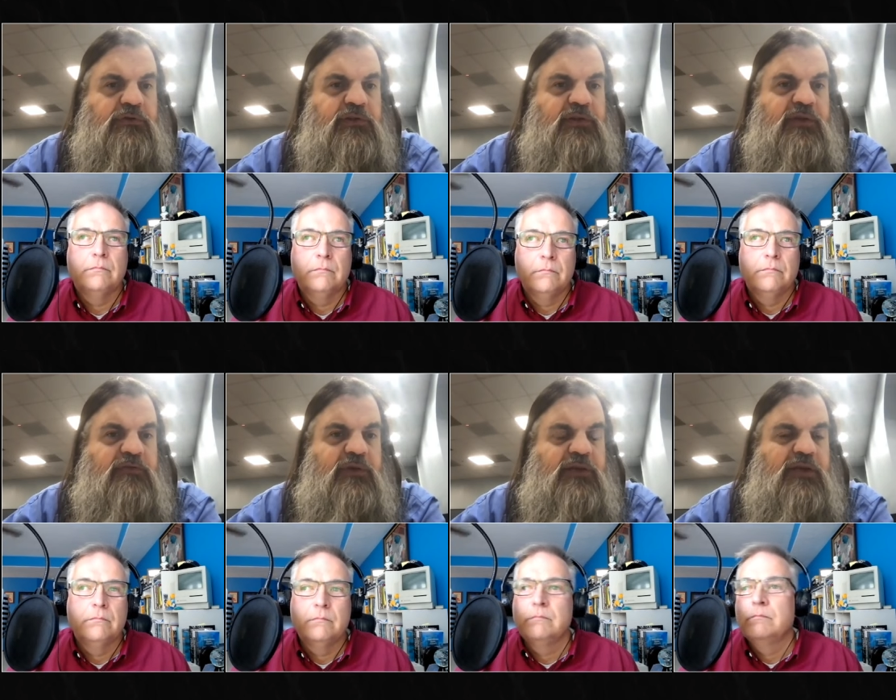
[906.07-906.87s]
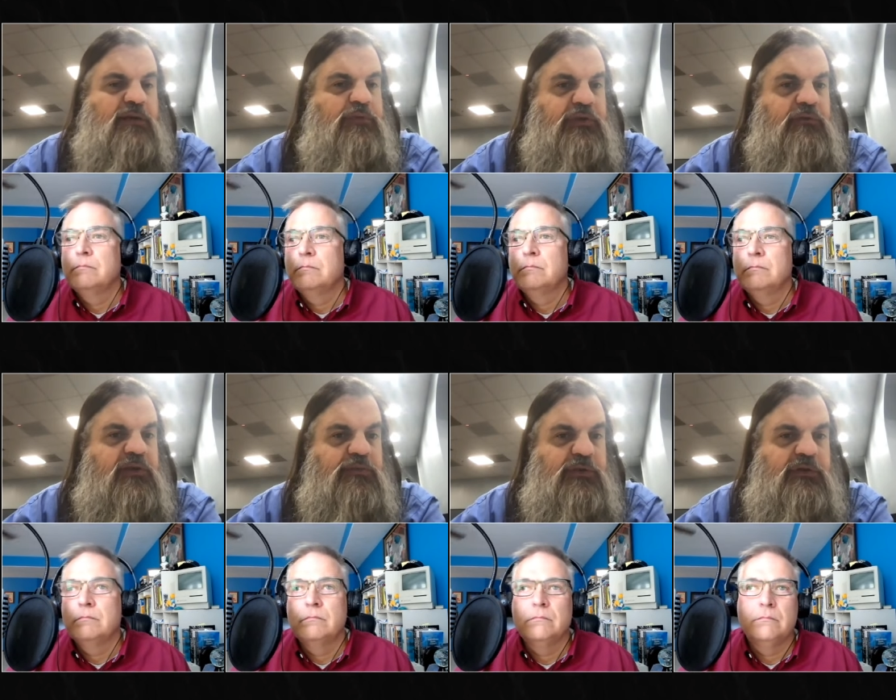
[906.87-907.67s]
Speaker 1: those lines right now, but the
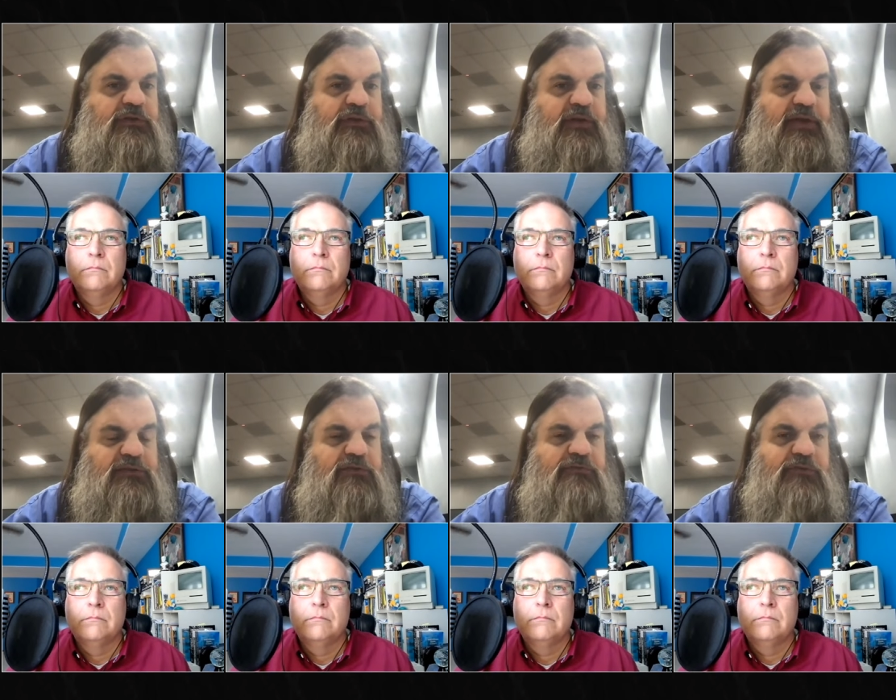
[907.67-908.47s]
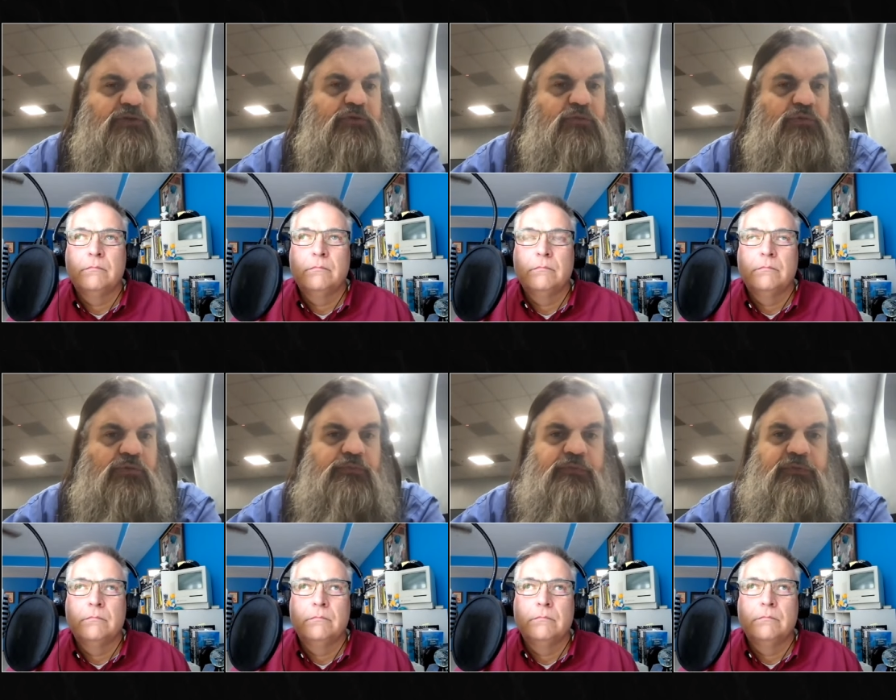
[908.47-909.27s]
U.S. military has no official
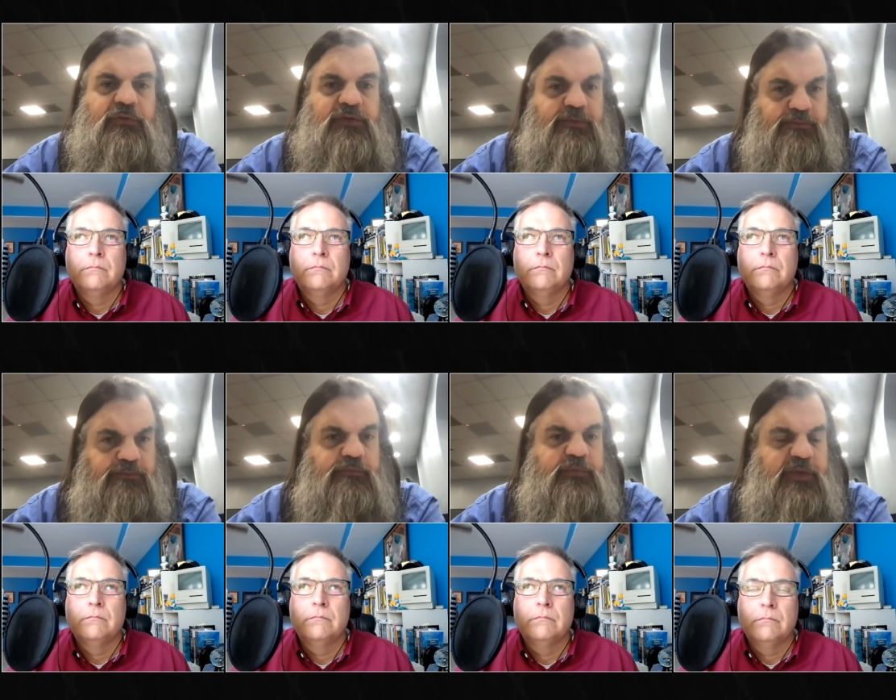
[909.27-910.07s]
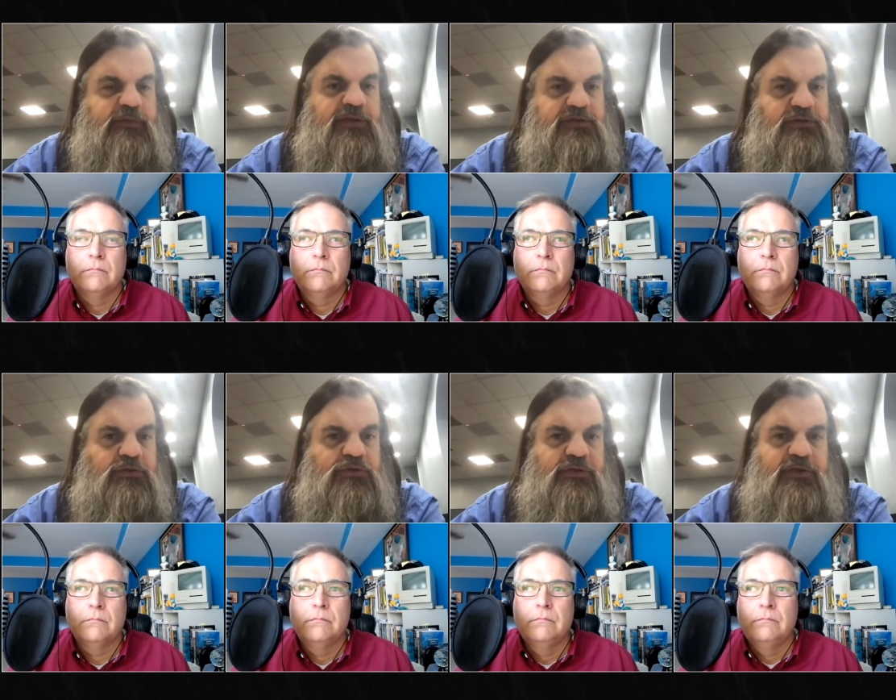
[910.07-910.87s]
role. Does that seem
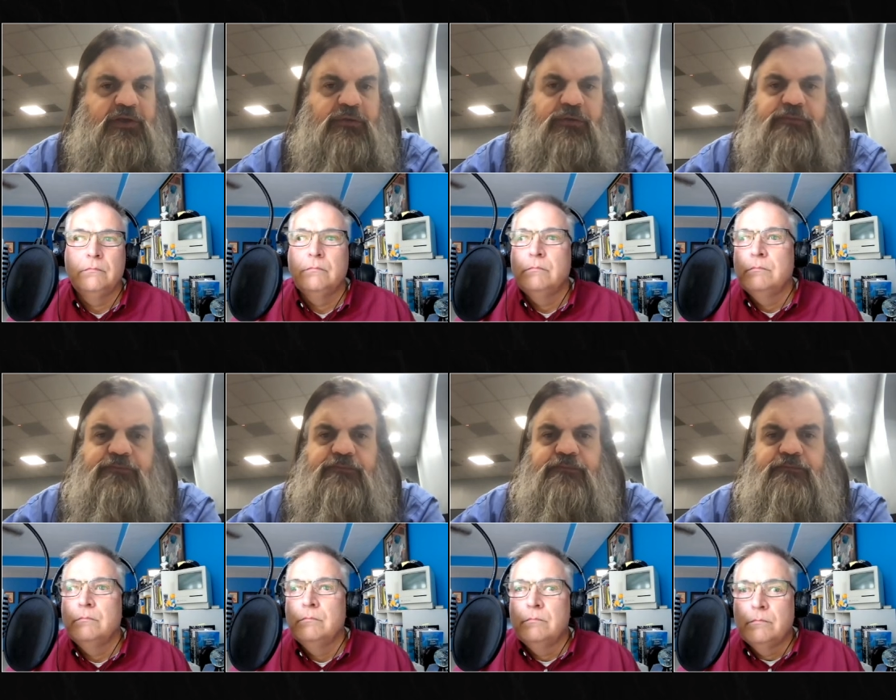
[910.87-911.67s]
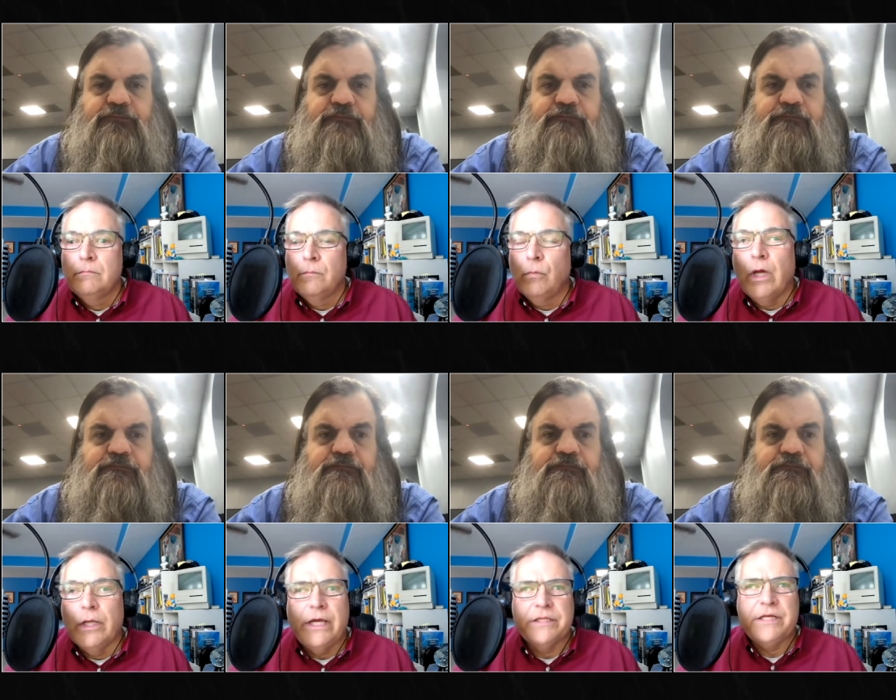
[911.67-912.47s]
constitutionally sound?
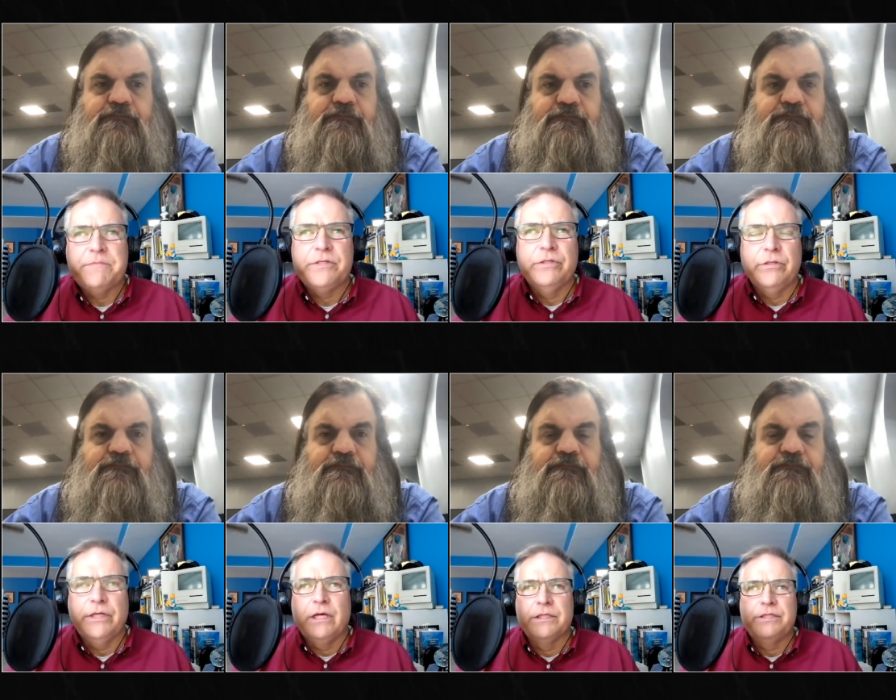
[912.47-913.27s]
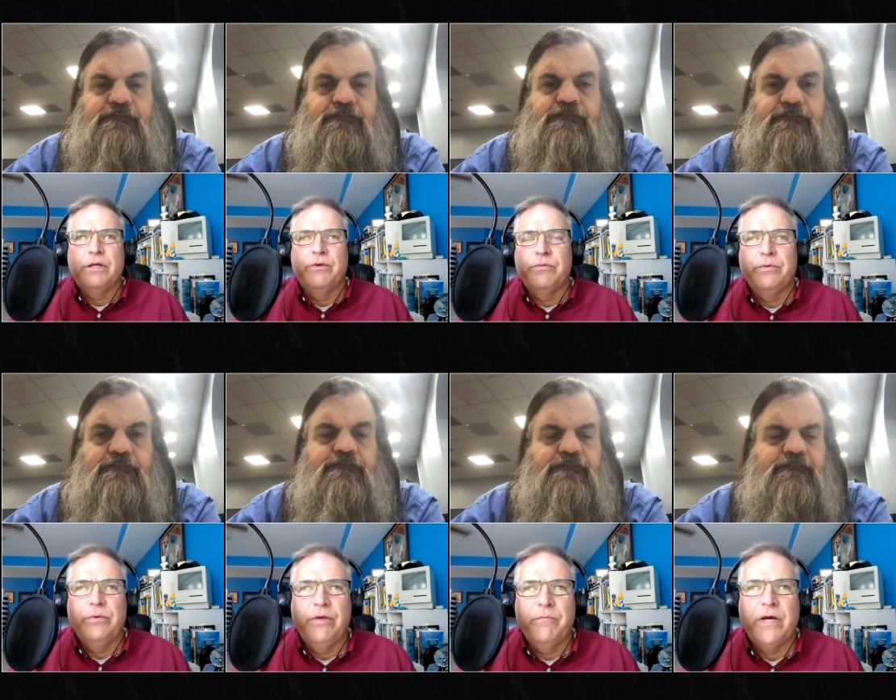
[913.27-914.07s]
Speaker 2: Well, yeah, it's absolutely constant. I mean,
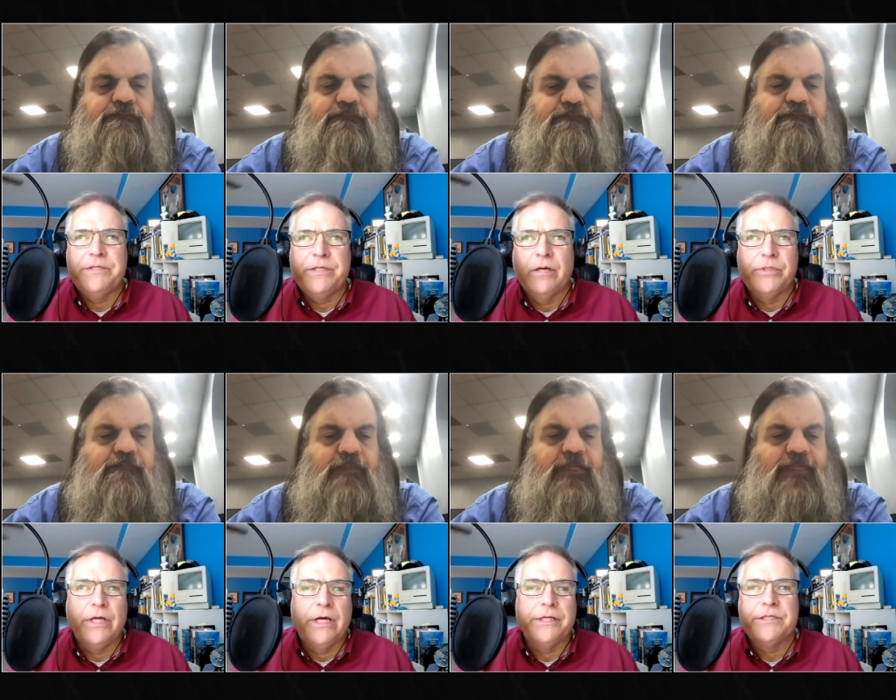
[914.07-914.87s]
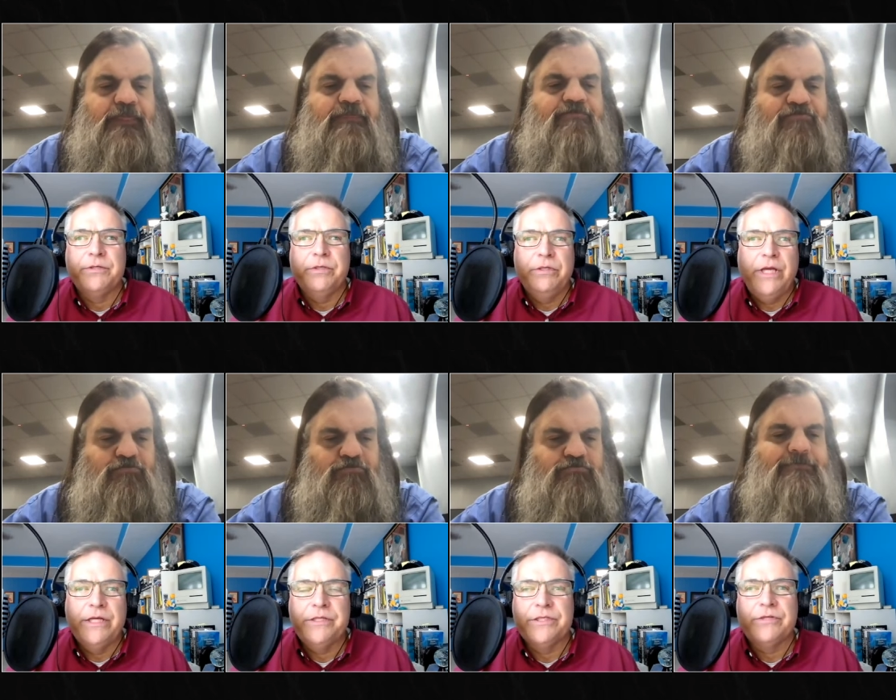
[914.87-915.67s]
we have posse comitatus, and you
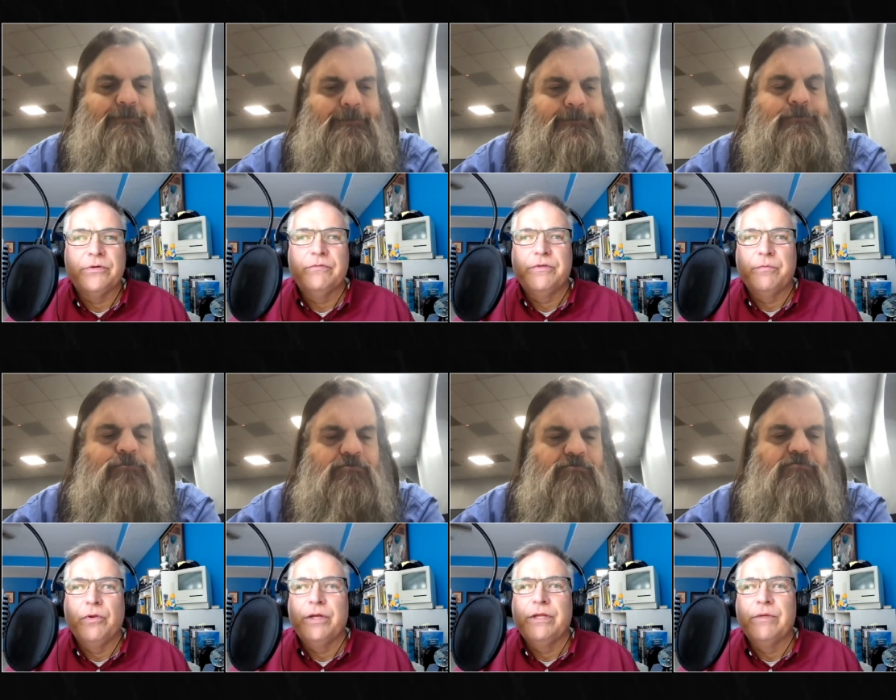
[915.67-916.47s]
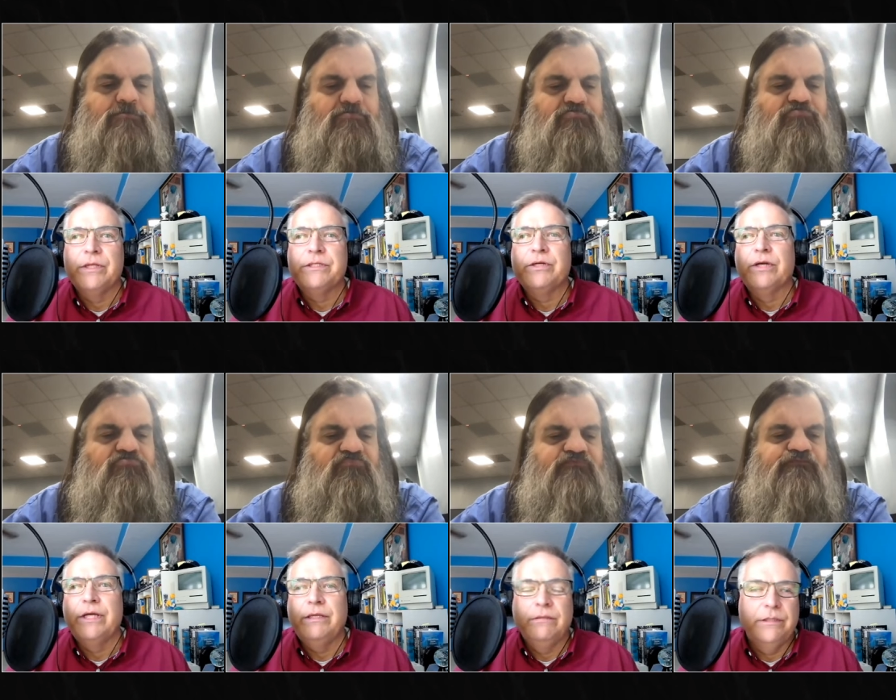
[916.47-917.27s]
can't mm-hmm. just sort of deploy the
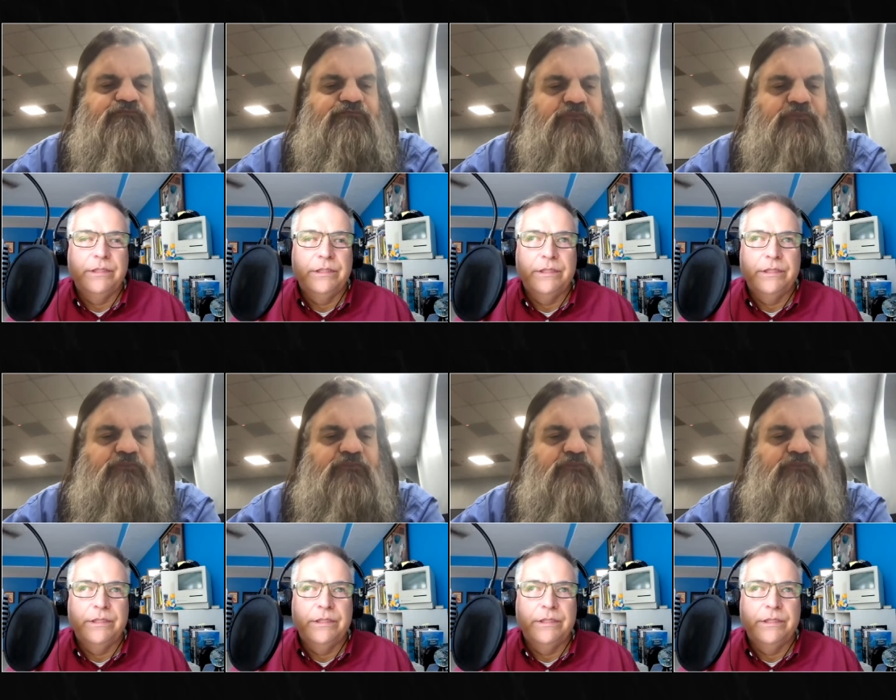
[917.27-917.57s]
military in